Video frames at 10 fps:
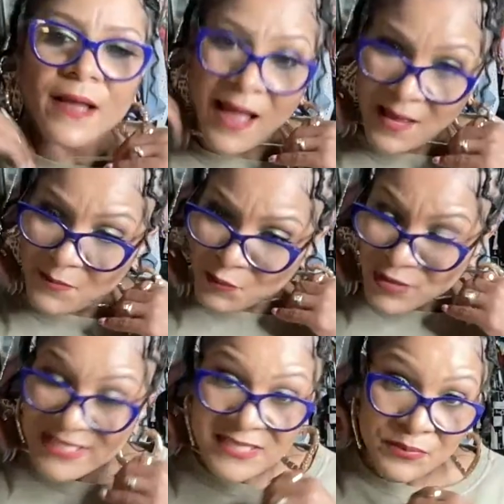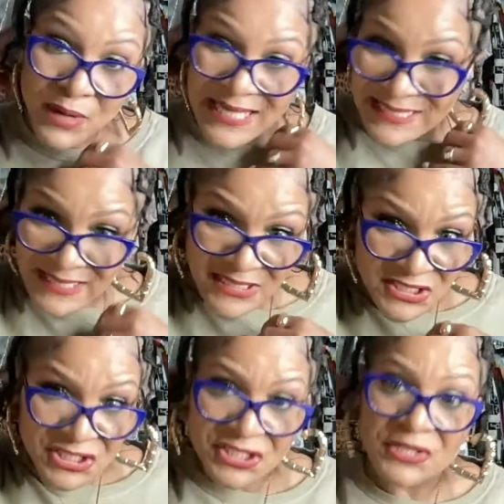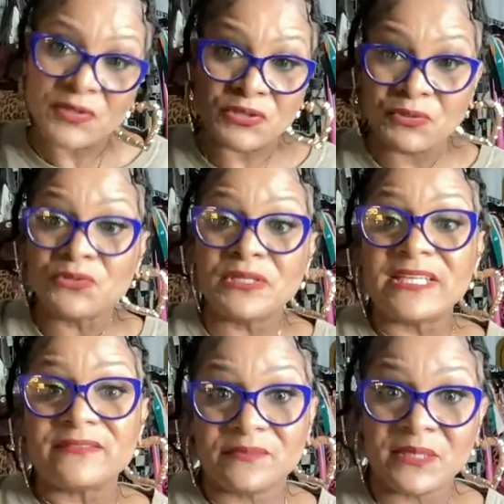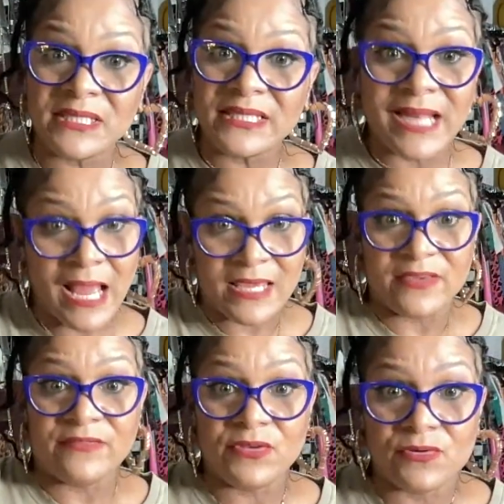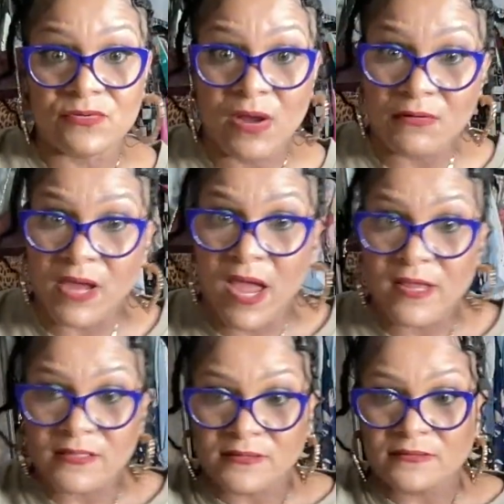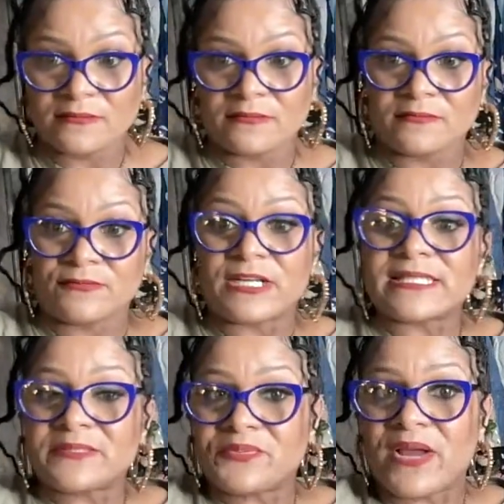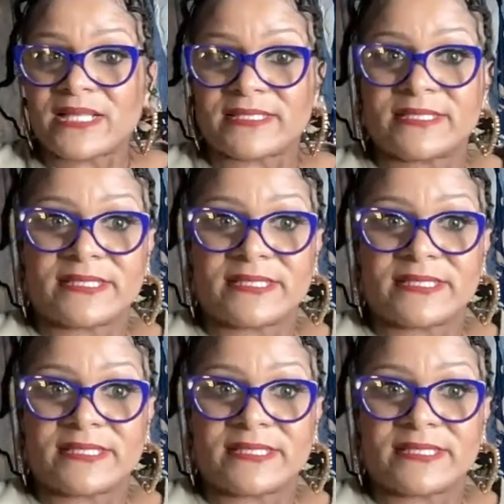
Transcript: I'm a reciprocity chick. You give me and I give you. Okay. Reciprocity.